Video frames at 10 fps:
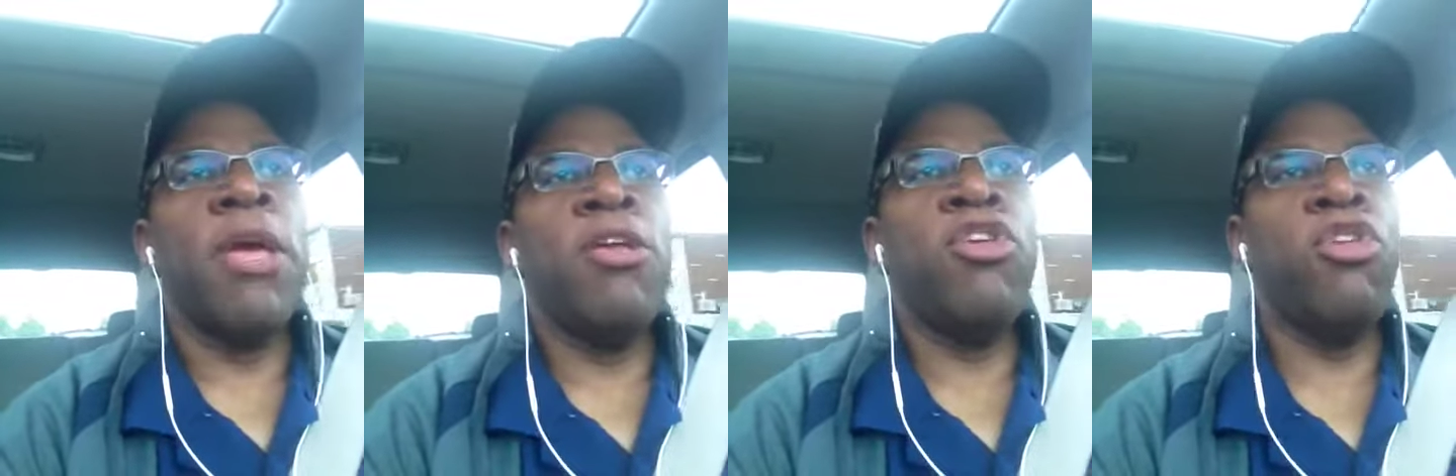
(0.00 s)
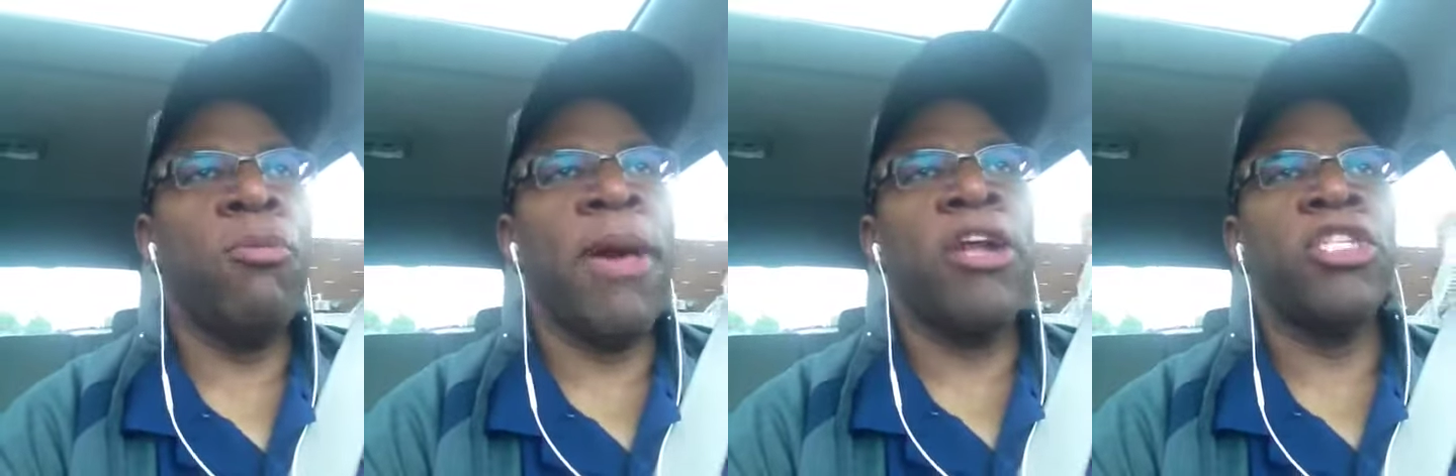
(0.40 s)

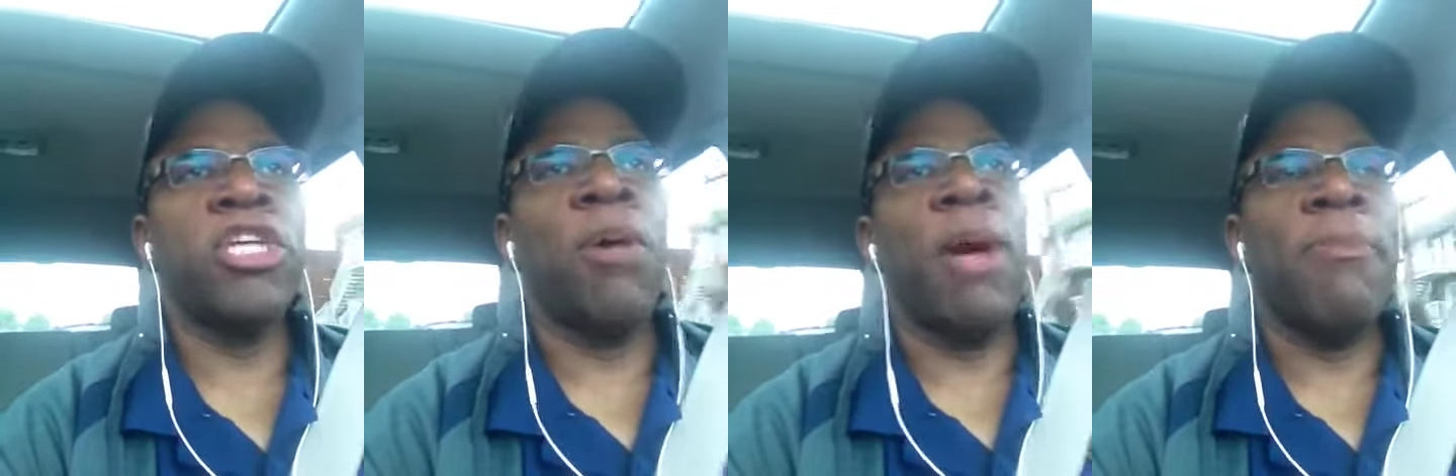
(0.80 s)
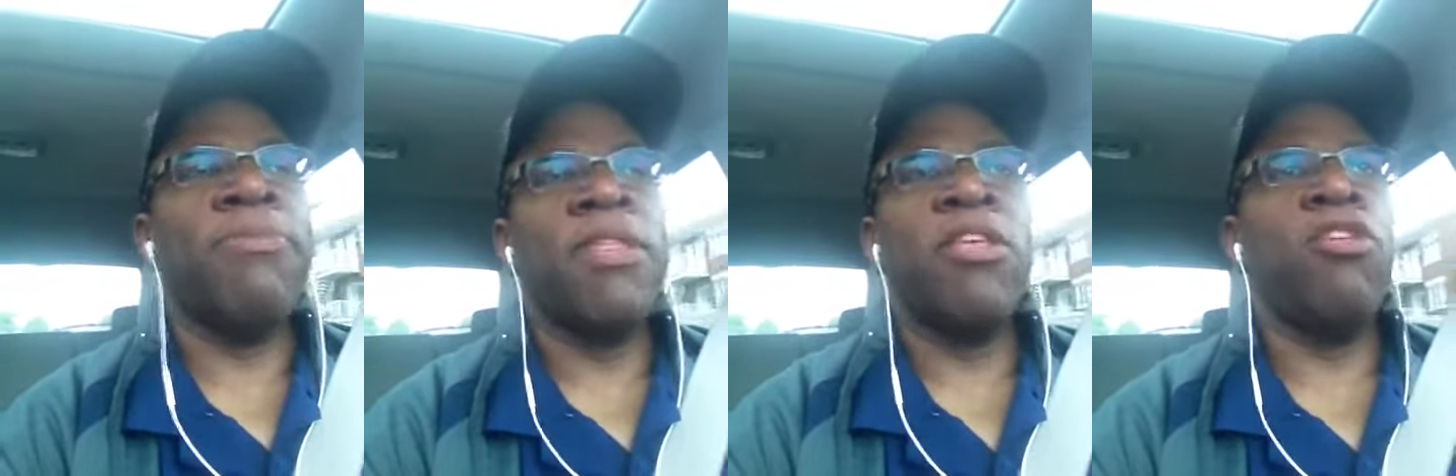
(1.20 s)
You better show up.
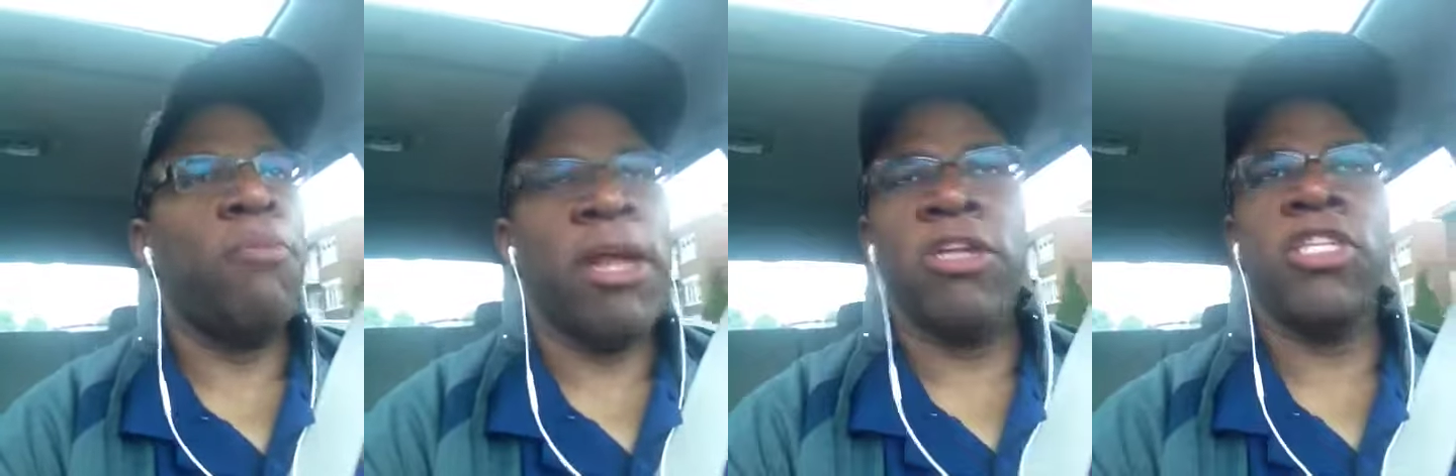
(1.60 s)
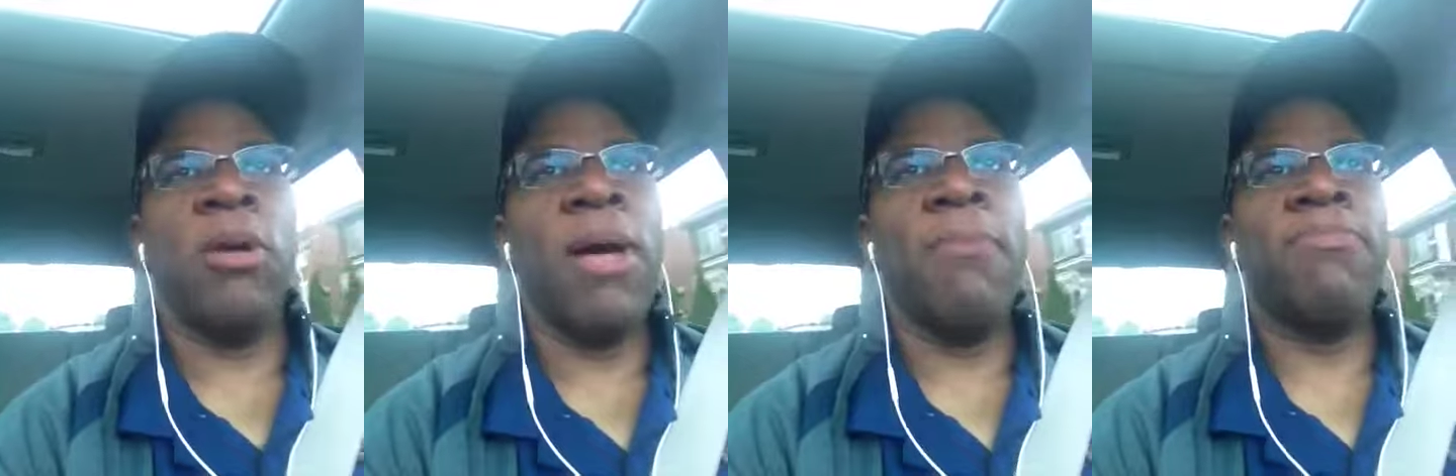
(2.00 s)
You better
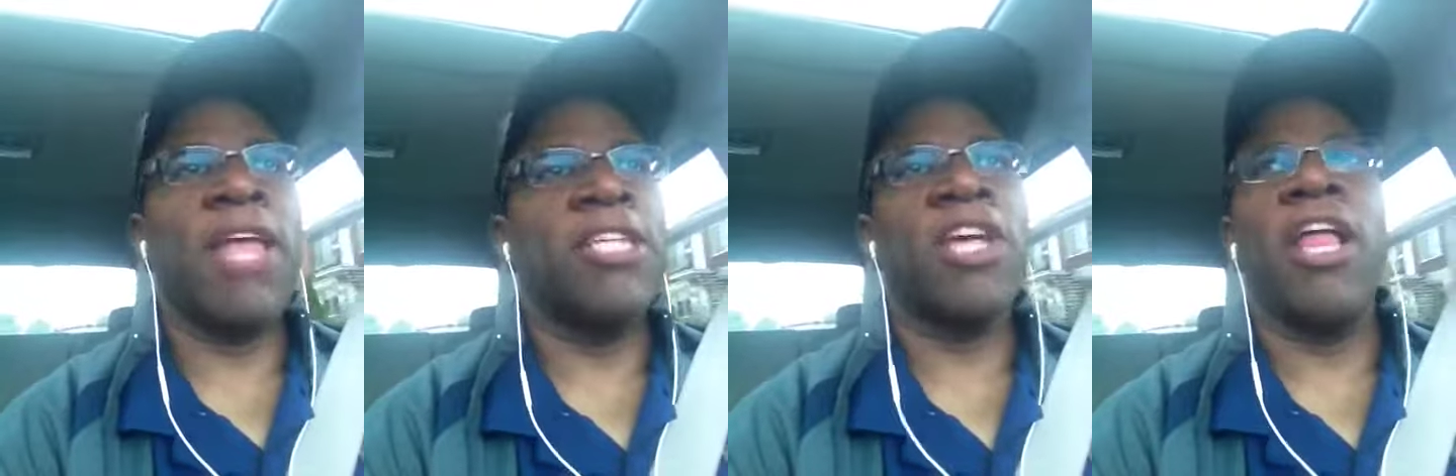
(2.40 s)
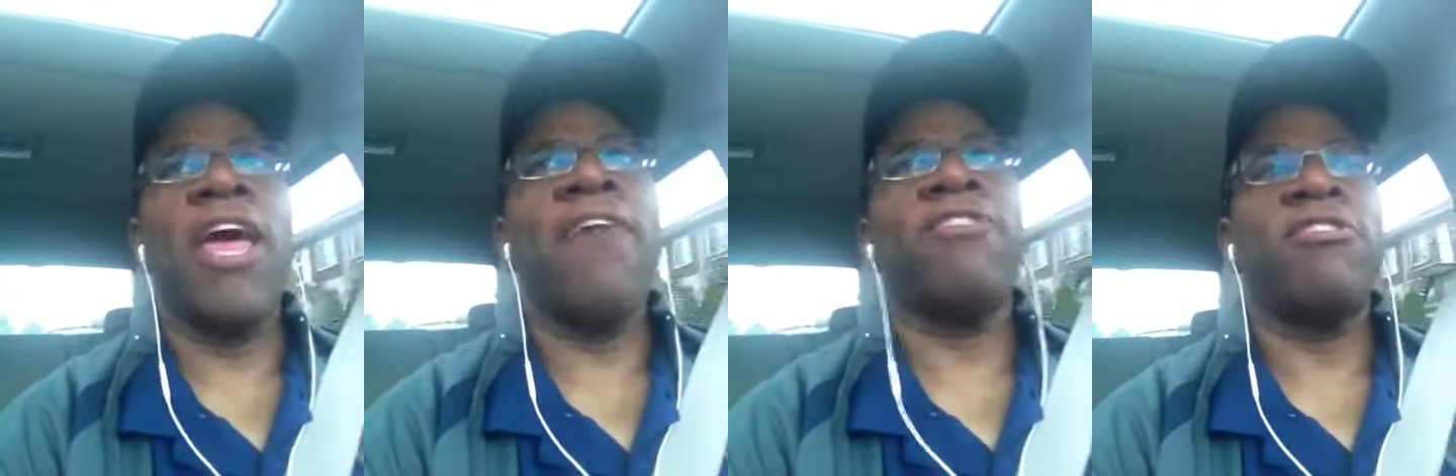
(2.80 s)
show up. That's all I
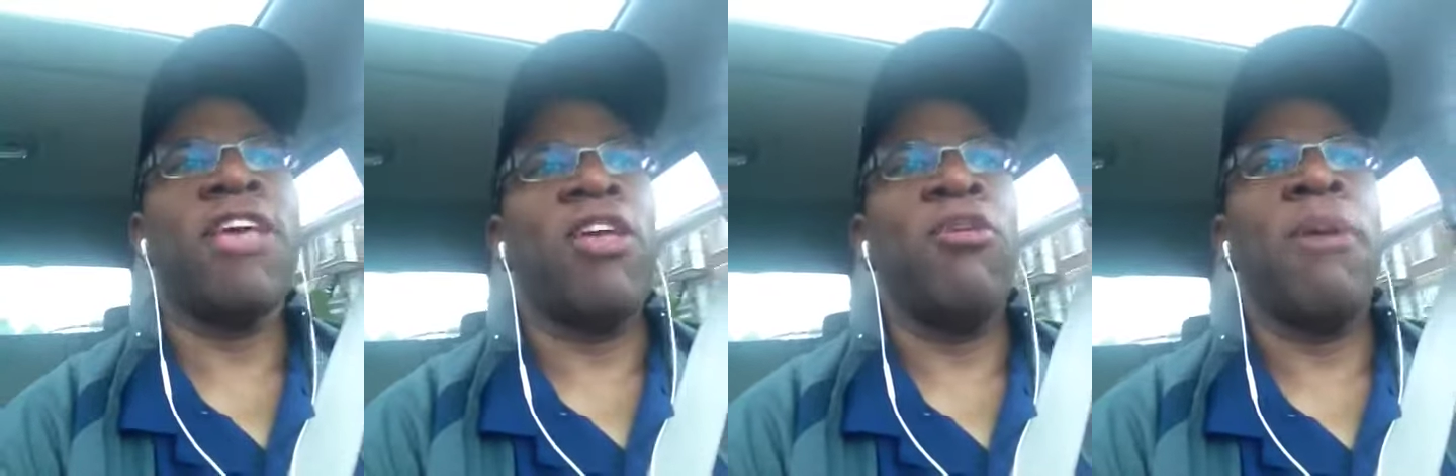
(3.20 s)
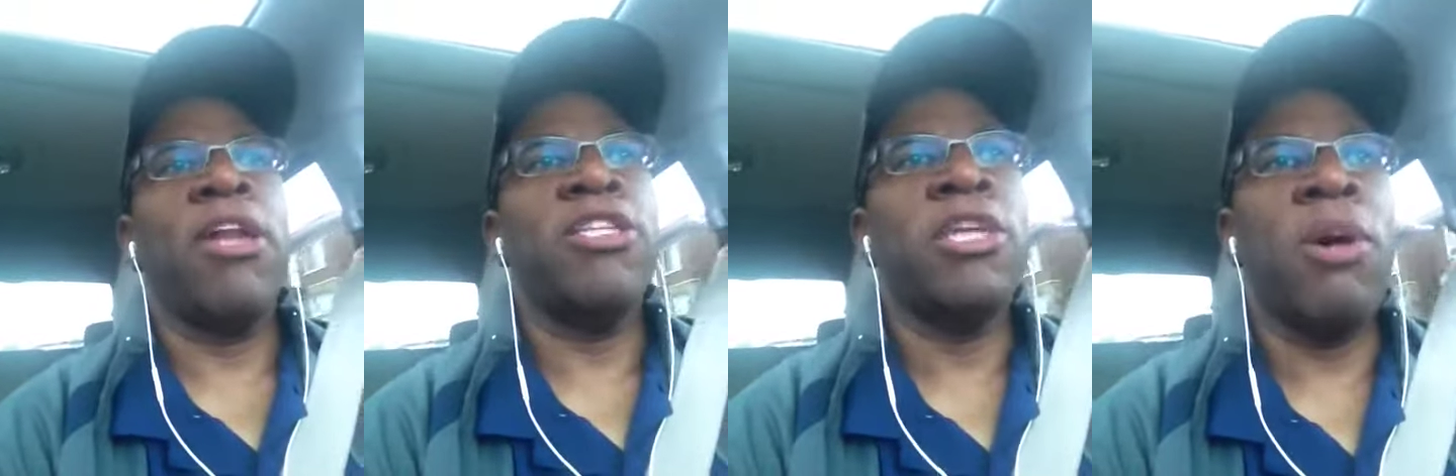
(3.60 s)
have to say. You
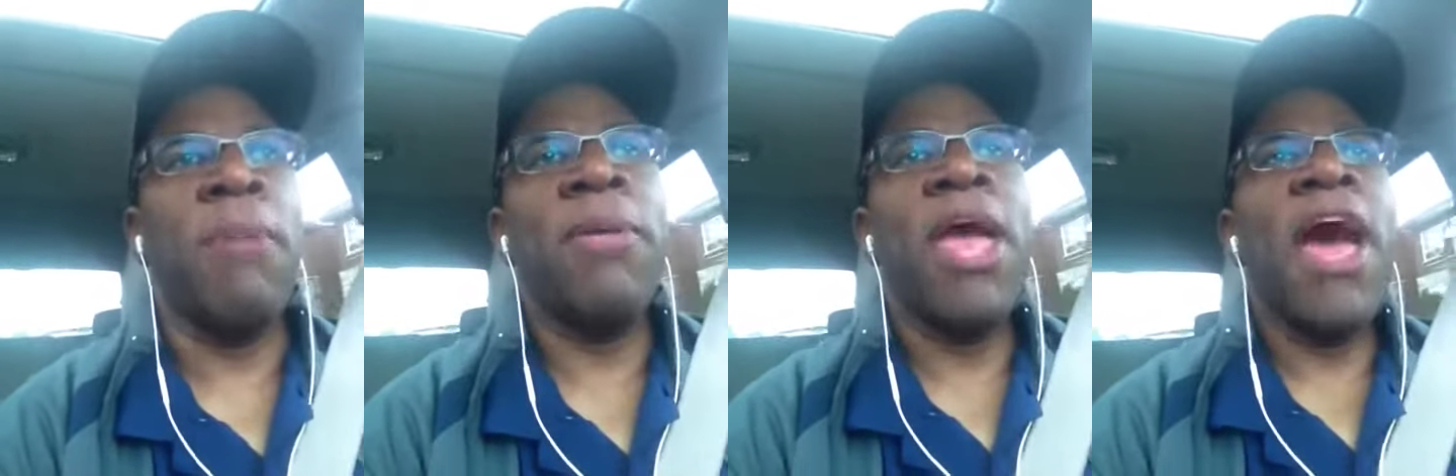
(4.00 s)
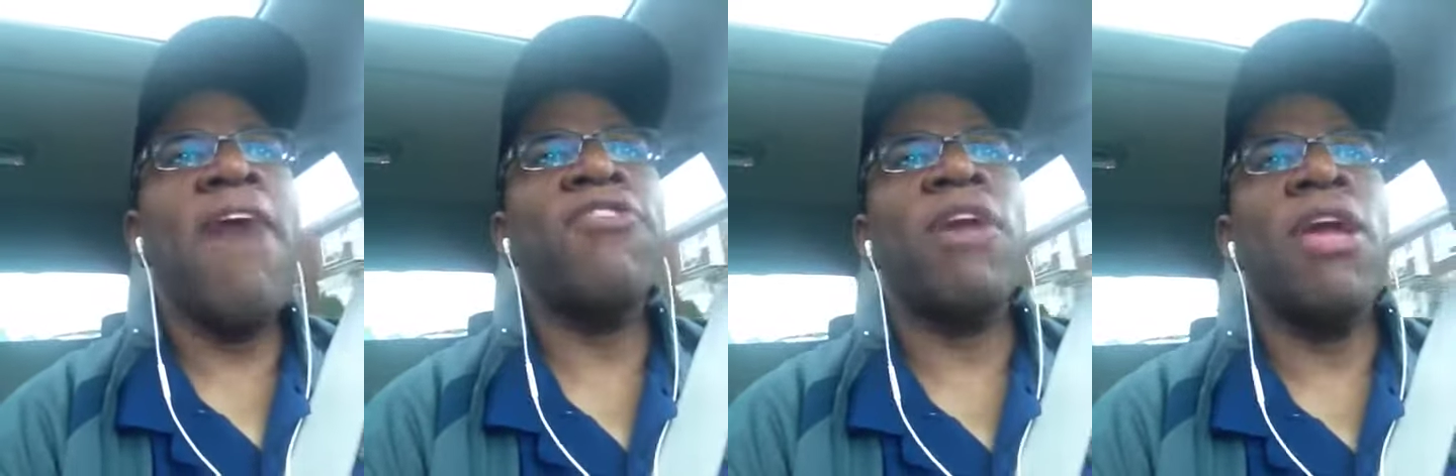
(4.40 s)
better show up.
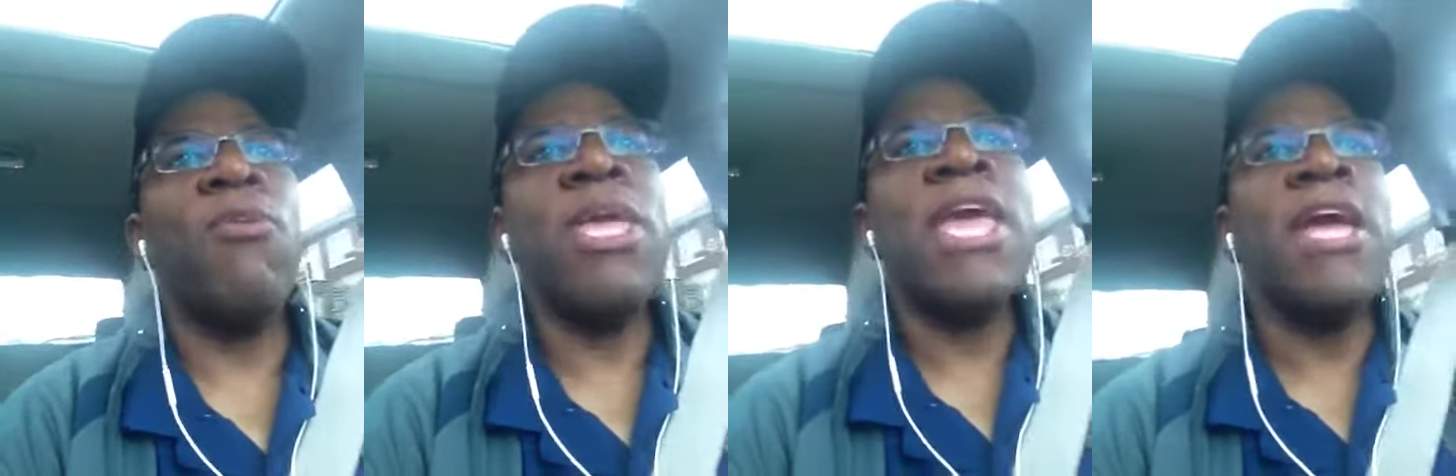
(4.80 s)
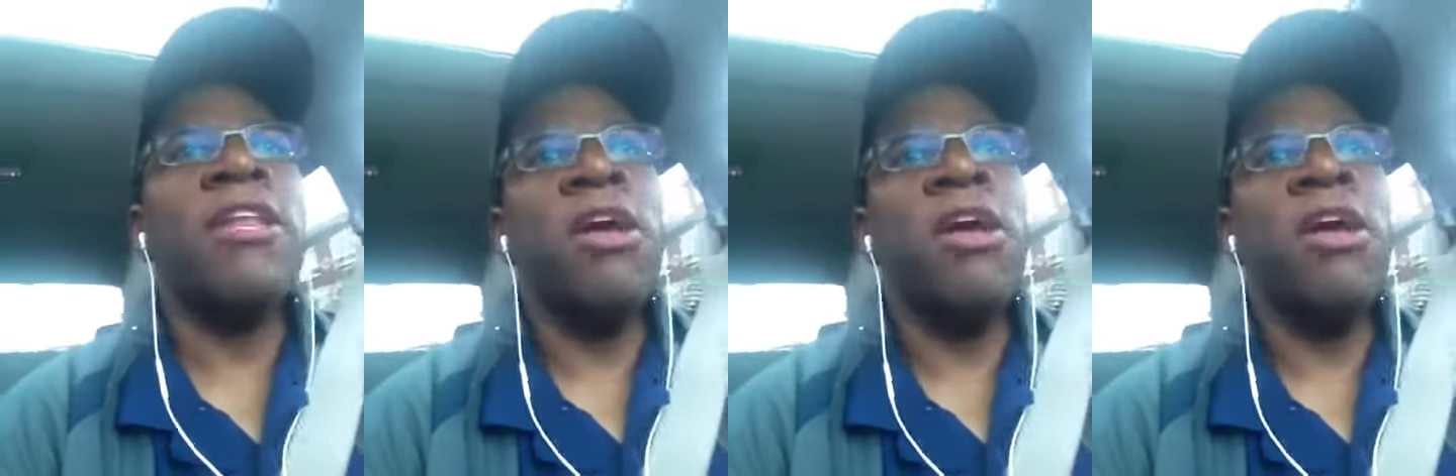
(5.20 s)
Have a great weekend.